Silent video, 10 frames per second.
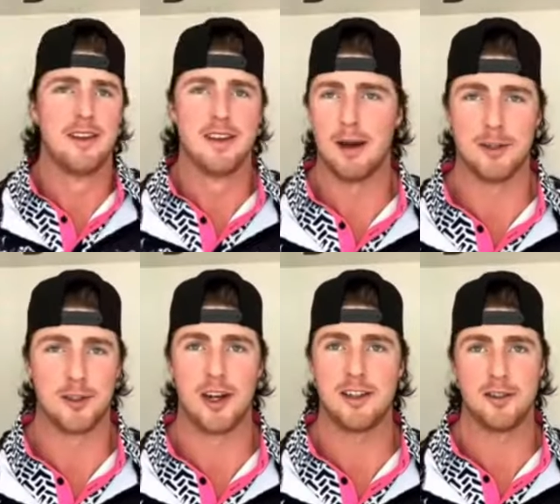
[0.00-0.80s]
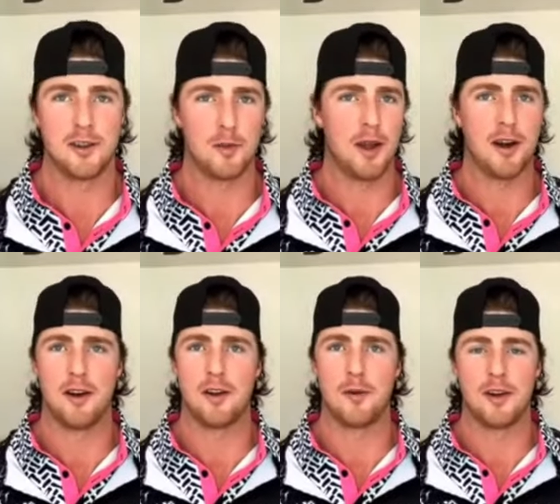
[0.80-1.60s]
I'm gonna try to a
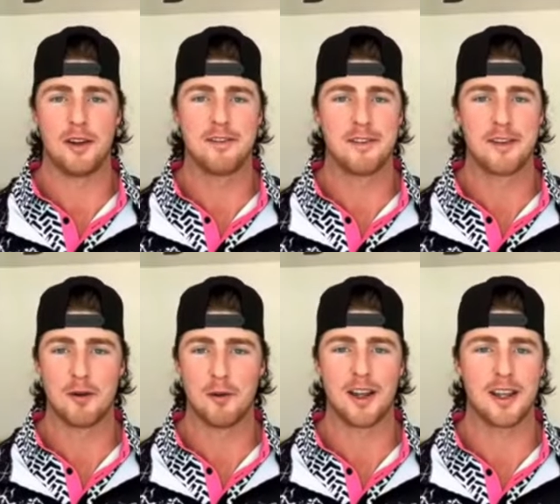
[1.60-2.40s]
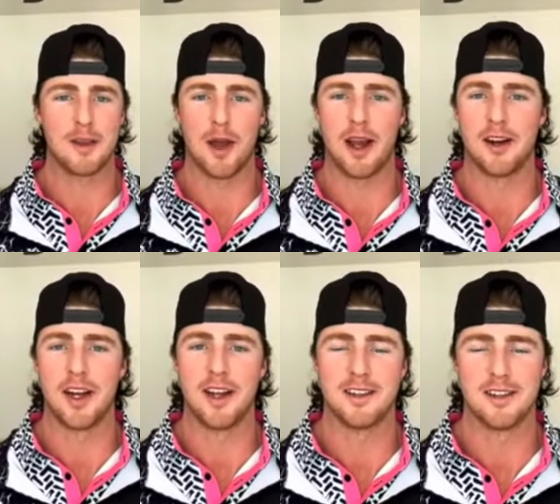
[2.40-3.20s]
competitor. You want you want to get the bat in your
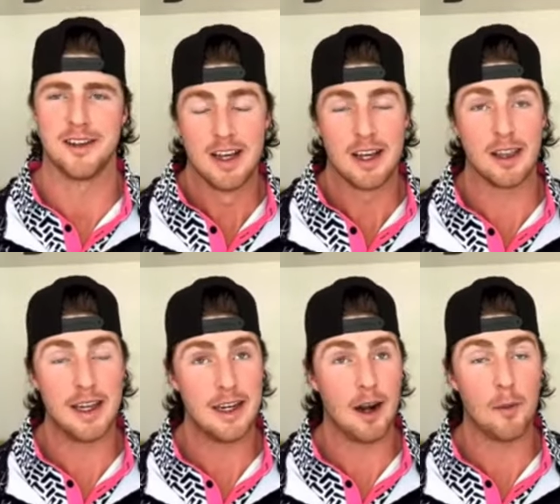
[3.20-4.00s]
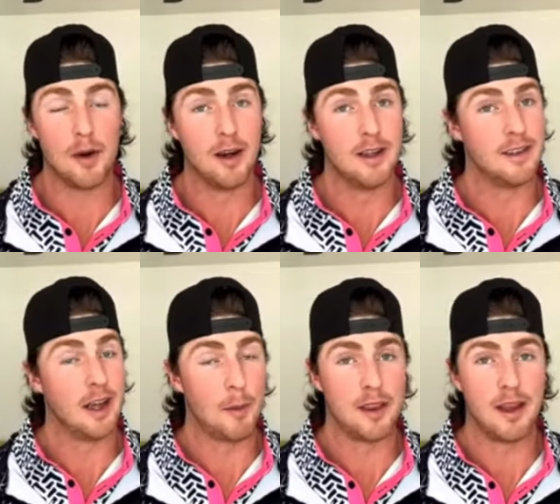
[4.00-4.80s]
hands. Uh, land on a bunt.
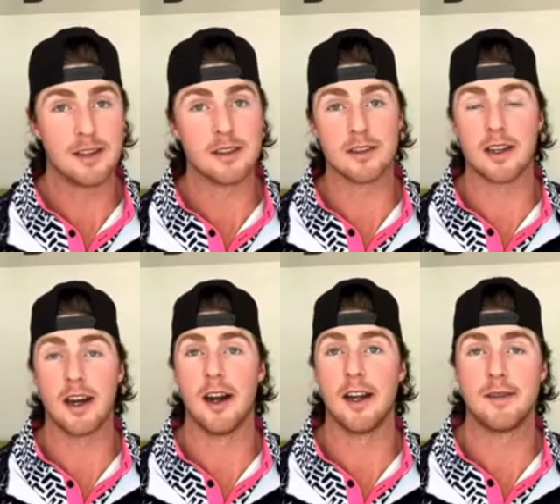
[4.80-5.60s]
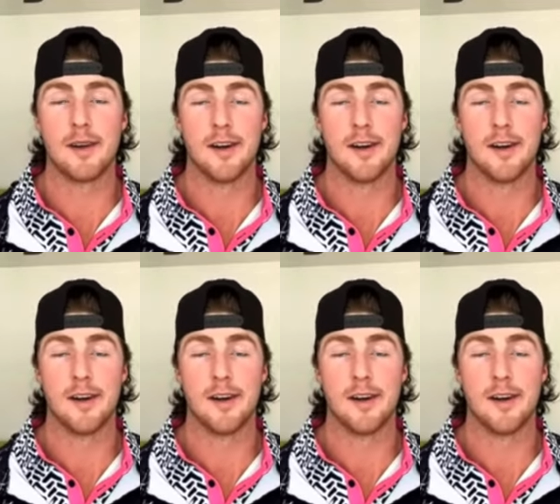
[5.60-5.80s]
I mean, that's a little scary.